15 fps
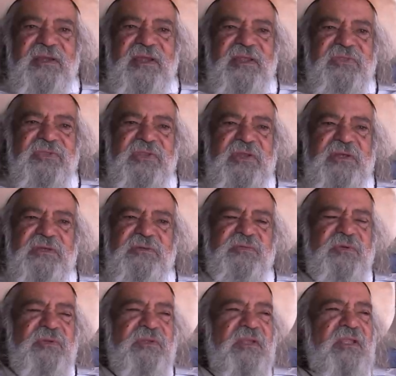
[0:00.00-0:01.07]
And that is
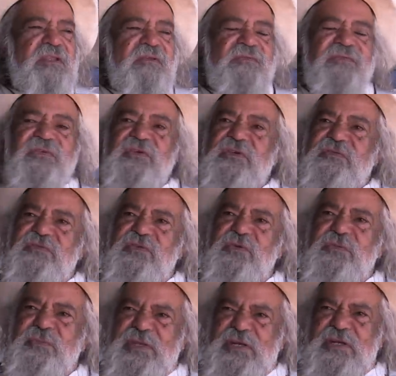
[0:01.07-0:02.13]
in the first few
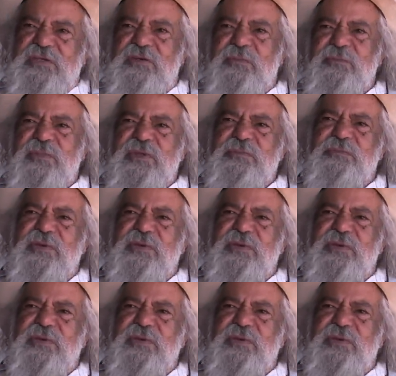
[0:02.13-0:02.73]
minutes of me